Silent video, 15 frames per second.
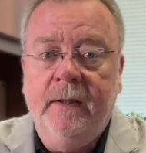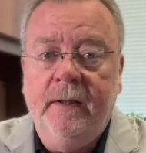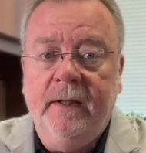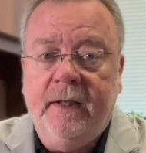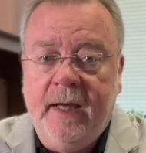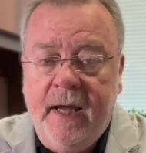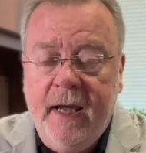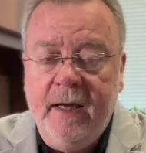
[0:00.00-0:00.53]

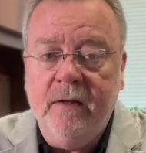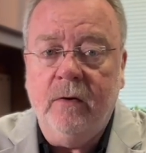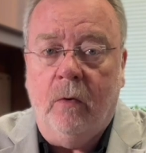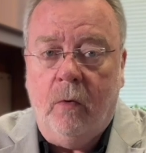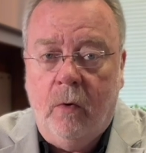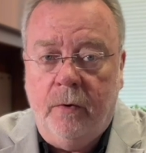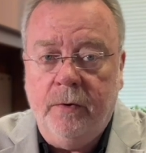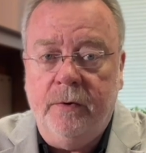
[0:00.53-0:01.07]
can
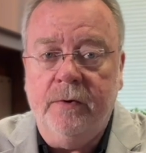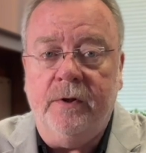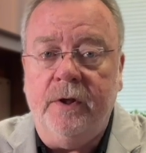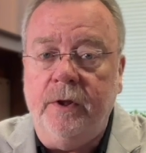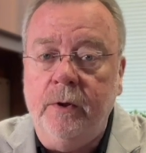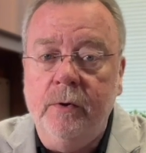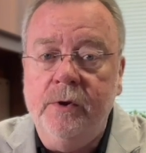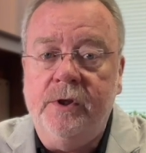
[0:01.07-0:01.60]
order the
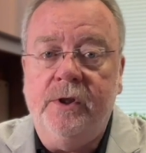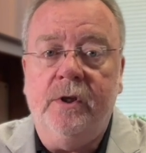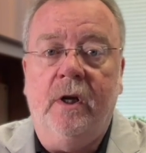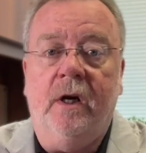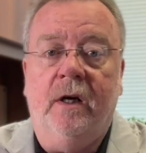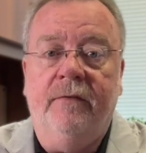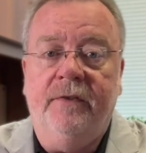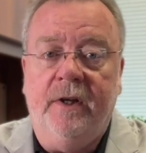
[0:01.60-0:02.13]
use
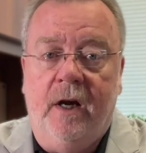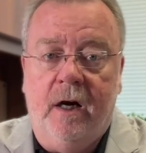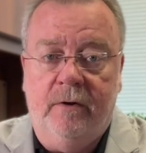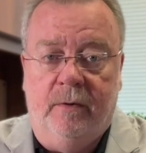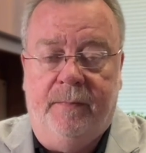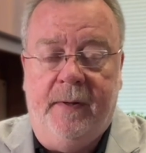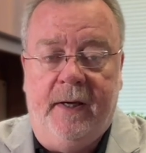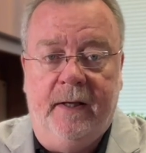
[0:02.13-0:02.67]
of the
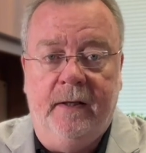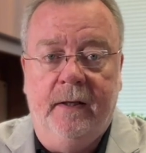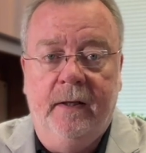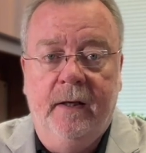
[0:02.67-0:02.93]
Autopen